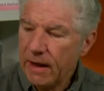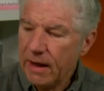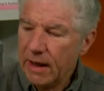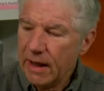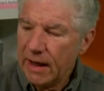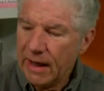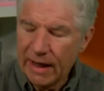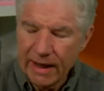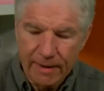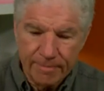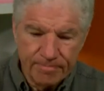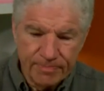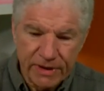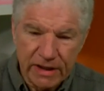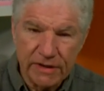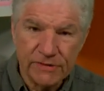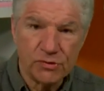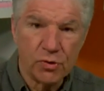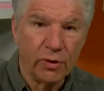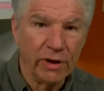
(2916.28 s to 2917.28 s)
uh,
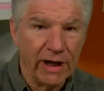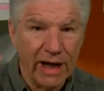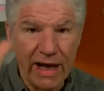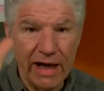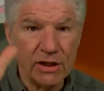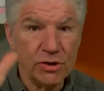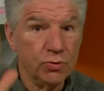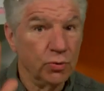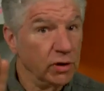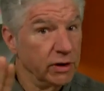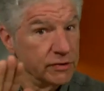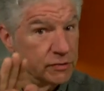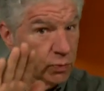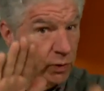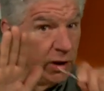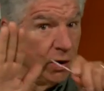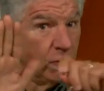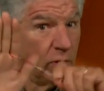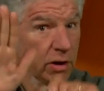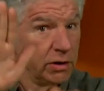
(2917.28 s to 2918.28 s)
is going to hand you a list. We
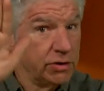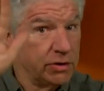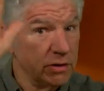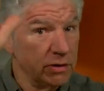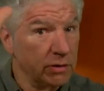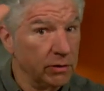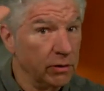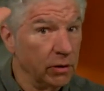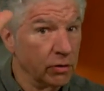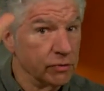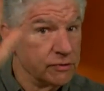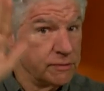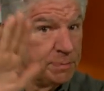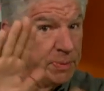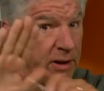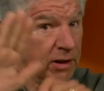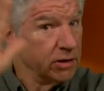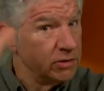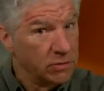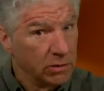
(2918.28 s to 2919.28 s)
don't want you, you know,
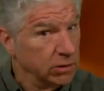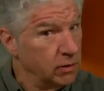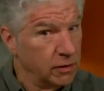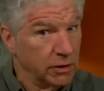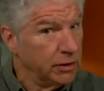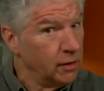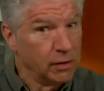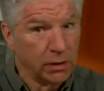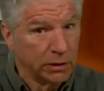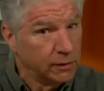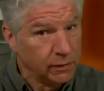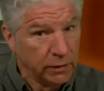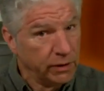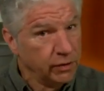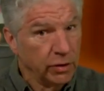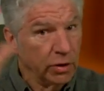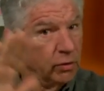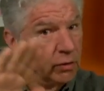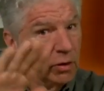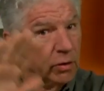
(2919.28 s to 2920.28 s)
spinach. Oh, oh,
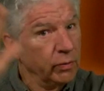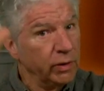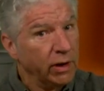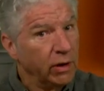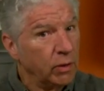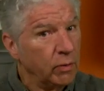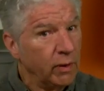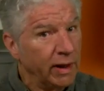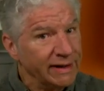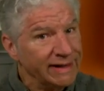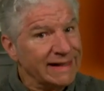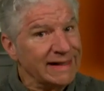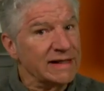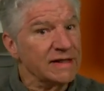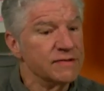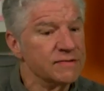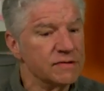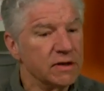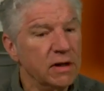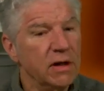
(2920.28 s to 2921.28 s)
oh, no, no, we don't want
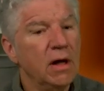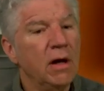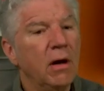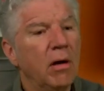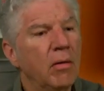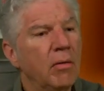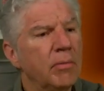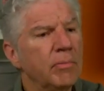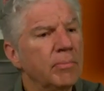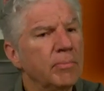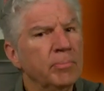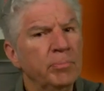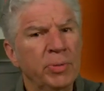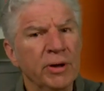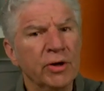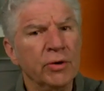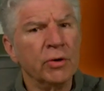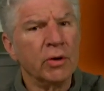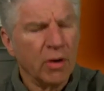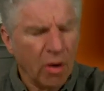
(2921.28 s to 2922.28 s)
this.
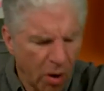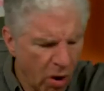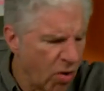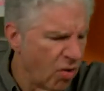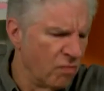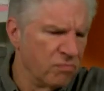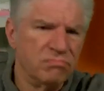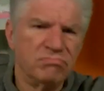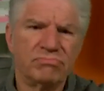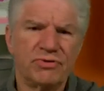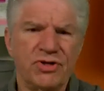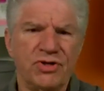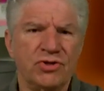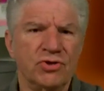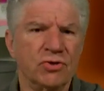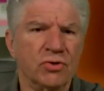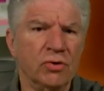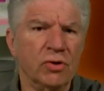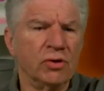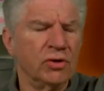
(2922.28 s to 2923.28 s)
Beer? Oh,
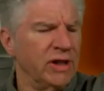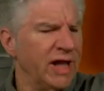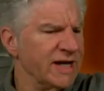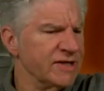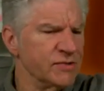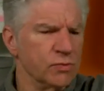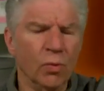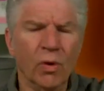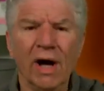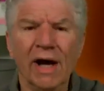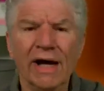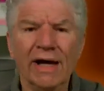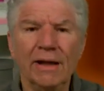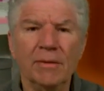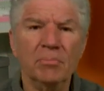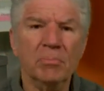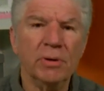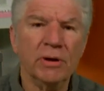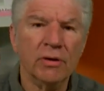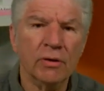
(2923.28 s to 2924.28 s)
sure, glass of wine,
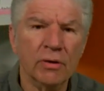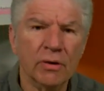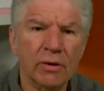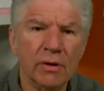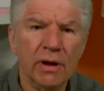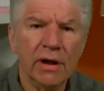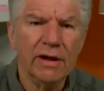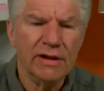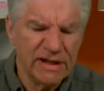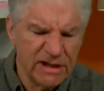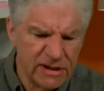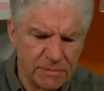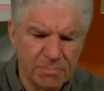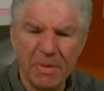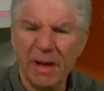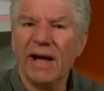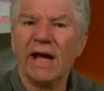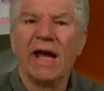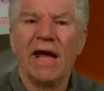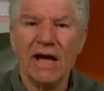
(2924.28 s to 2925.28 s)
beer, these
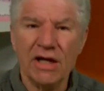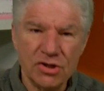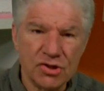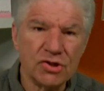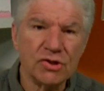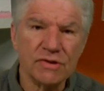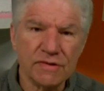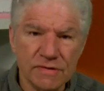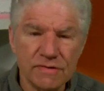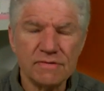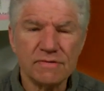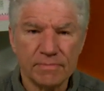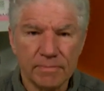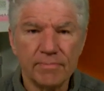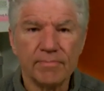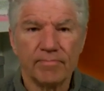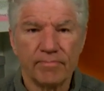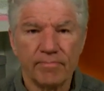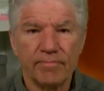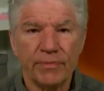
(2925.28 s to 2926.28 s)
medications.
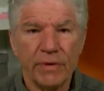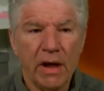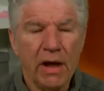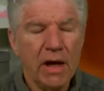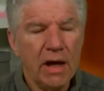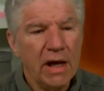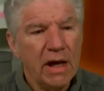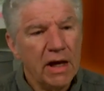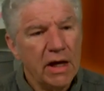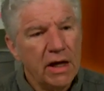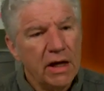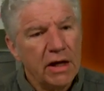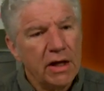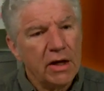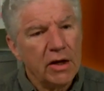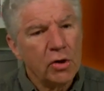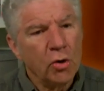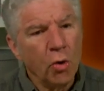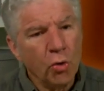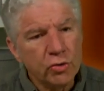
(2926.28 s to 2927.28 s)

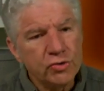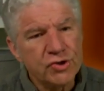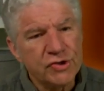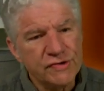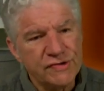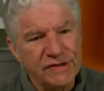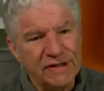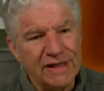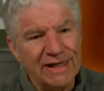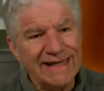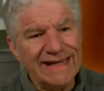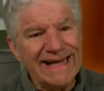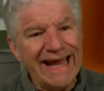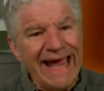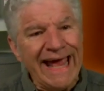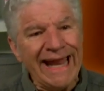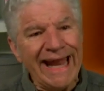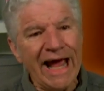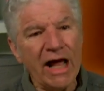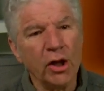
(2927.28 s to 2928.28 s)
Colchicine
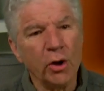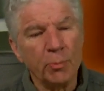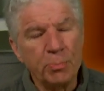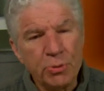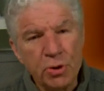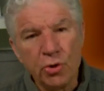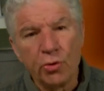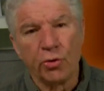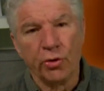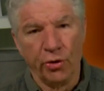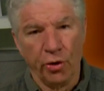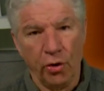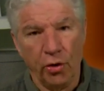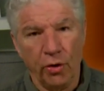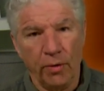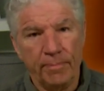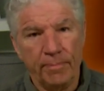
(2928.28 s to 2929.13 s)
and allopurinol,